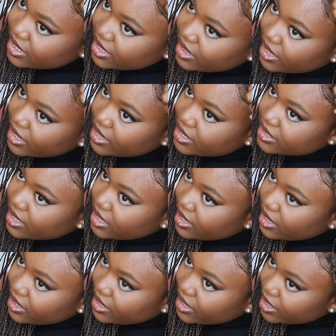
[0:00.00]
Like I said,
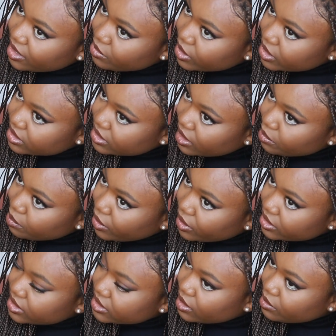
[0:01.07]
I like my side
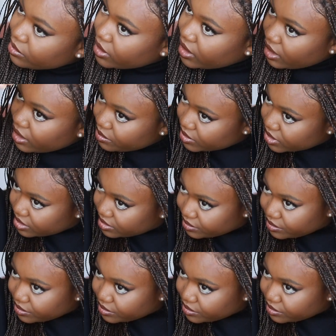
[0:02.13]
parts sometimes,